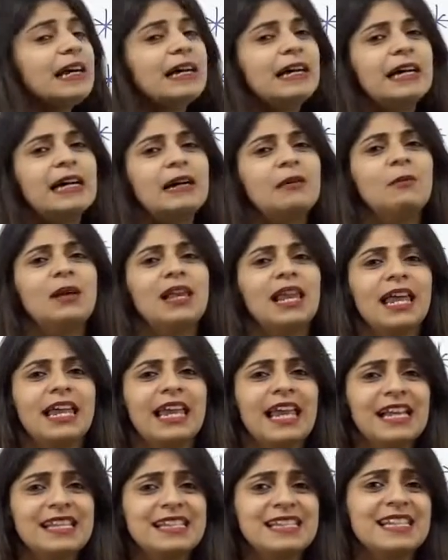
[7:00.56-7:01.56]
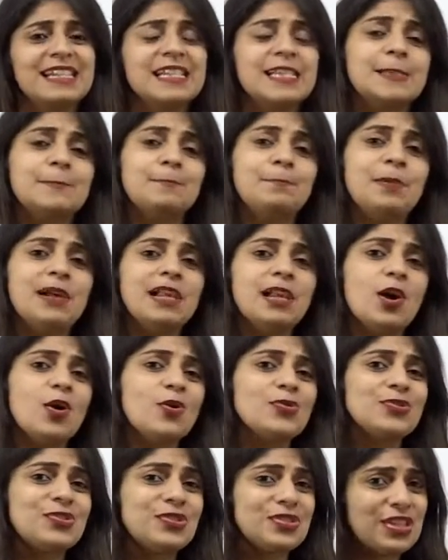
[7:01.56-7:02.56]
well, I guess it's
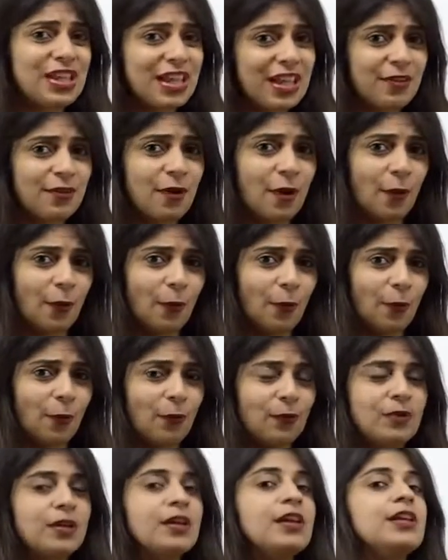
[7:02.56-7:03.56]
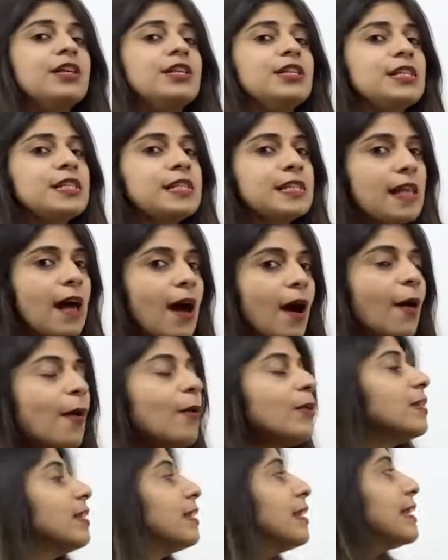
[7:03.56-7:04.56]
below zero.
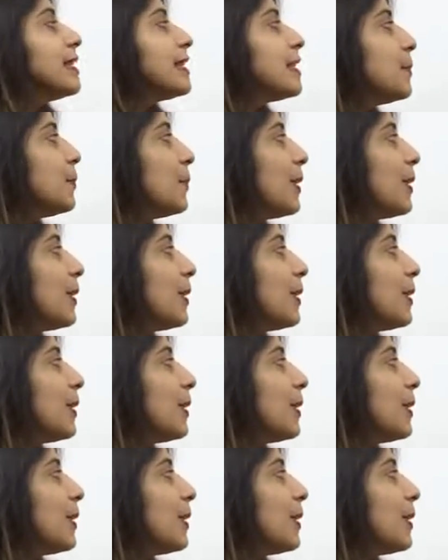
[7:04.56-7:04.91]
So this